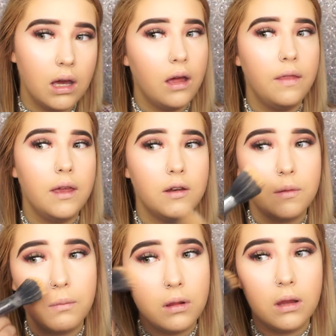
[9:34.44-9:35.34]
And then
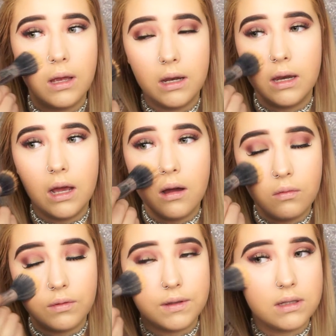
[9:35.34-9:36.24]
just blend it out
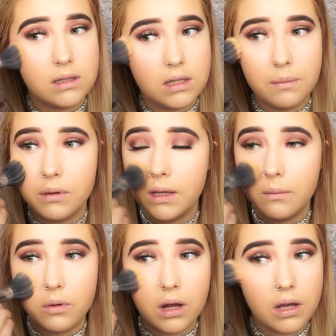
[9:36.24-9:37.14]
with the
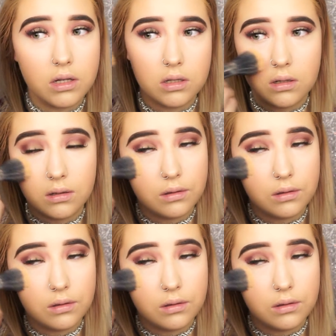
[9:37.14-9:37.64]
stippling brush.